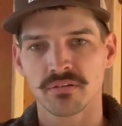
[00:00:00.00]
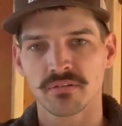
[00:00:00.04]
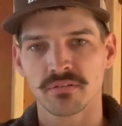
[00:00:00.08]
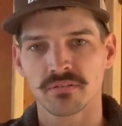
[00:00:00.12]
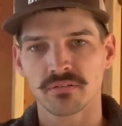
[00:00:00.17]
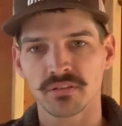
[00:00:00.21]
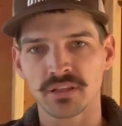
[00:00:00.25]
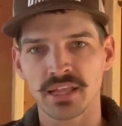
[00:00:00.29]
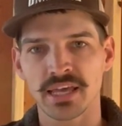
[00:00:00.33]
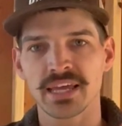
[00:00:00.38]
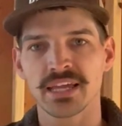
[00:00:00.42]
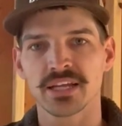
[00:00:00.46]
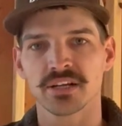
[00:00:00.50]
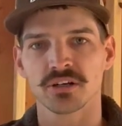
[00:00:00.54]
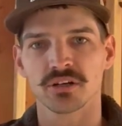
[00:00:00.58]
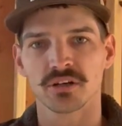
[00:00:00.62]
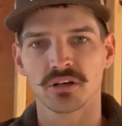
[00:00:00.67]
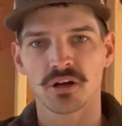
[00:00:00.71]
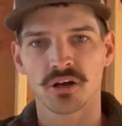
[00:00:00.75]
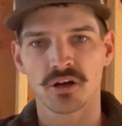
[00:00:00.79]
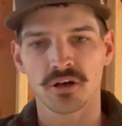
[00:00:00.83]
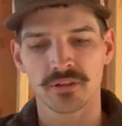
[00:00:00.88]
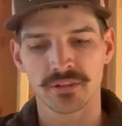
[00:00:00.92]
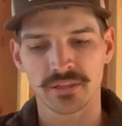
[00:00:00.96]
layer
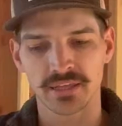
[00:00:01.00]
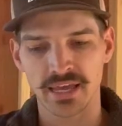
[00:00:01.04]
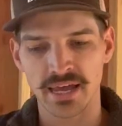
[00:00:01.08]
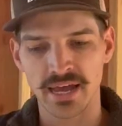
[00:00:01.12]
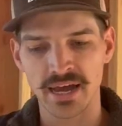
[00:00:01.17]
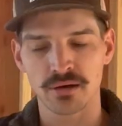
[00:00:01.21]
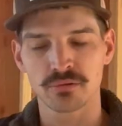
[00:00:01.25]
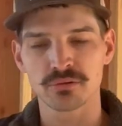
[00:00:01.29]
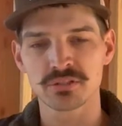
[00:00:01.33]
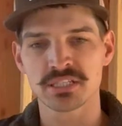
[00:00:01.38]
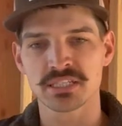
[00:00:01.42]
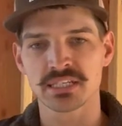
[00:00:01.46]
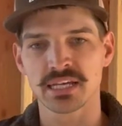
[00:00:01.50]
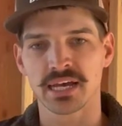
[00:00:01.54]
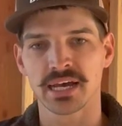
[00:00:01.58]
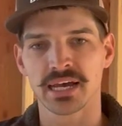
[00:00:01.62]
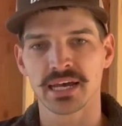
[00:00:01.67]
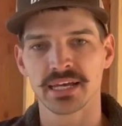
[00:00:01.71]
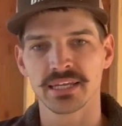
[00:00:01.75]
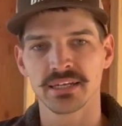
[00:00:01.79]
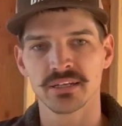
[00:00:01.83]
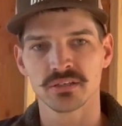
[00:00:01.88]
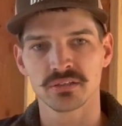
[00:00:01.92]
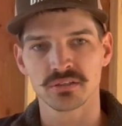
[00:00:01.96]
on the
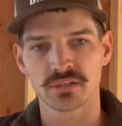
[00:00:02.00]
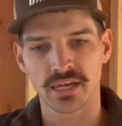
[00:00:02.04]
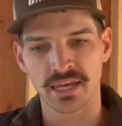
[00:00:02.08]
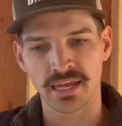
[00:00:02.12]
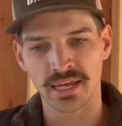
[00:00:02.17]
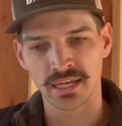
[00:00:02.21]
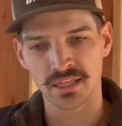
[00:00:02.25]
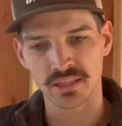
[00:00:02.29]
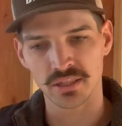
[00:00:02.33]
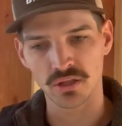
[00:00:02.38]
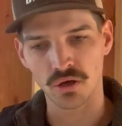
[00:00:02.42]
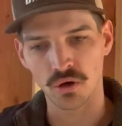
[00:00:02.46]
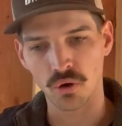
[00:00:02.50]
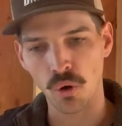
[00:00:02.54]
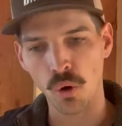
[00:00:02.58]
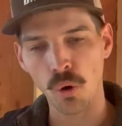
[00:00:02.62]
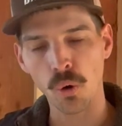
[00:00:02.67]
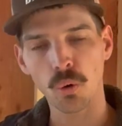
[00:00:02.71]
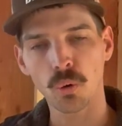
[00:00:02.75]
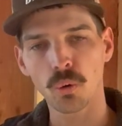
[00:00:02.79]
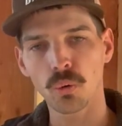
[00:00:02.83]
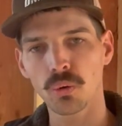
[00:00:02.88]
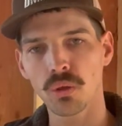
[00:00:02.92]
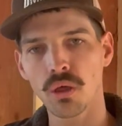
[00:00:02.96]
outside, and the
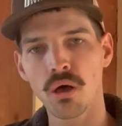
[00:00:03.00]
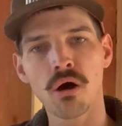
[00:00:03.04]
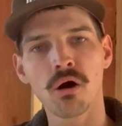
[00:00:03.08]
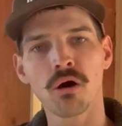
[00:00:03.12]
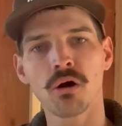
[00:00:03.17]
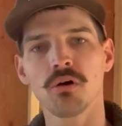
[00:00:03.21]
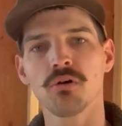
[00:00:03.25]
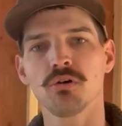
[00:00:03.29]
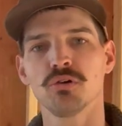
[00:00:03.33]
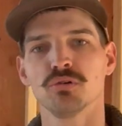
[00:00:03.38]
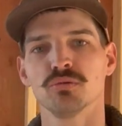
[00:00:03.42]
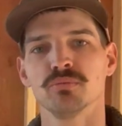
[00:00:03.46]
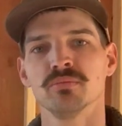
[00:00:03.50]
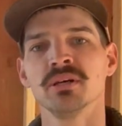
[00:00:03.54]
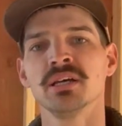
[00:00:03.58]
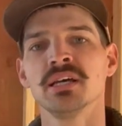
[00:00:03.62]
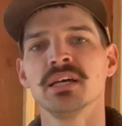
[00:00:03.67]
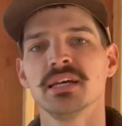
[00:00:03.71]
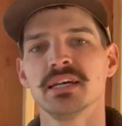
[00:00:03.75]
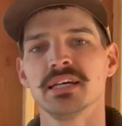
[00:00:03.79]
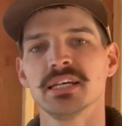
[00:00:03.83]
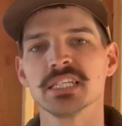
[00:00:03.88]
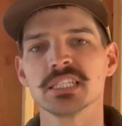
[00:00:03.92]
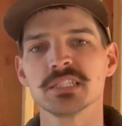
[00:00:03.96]
whole home
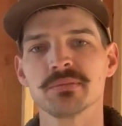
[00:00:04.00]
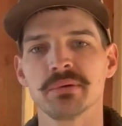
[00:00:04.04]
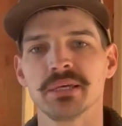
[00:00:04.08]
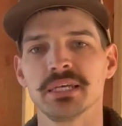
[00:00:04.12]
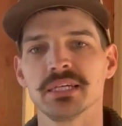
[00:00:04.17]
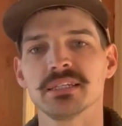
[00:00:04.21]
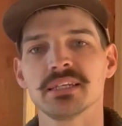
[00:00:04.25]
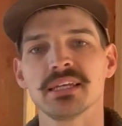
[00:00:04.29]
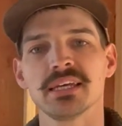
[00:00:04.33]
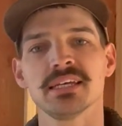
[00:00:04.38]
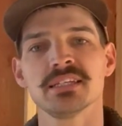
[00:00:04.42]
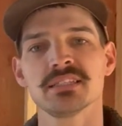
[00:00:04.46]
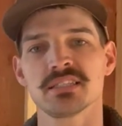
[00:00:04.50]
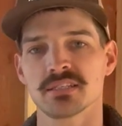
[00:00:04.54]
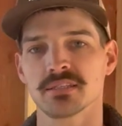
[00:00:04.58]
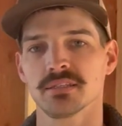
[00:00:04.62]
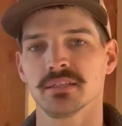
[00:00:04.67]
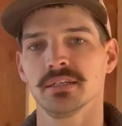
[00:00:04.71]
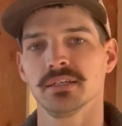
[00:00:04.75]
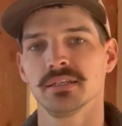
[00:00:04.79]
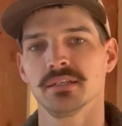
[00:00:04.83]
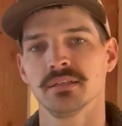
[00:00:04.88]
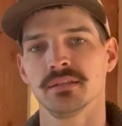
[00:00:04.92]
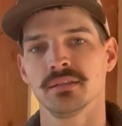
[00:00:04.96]
is being
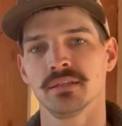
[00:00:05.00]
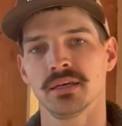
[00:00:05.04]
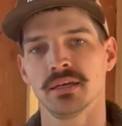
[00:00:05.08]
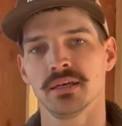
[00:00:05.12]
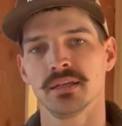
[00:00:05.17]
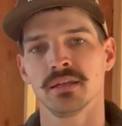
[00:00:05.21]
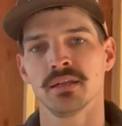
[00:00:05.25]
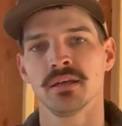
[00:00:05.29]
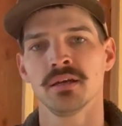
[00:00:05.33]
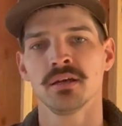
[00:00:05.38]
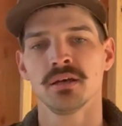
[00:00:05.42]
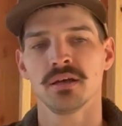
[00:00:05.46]
insulated then.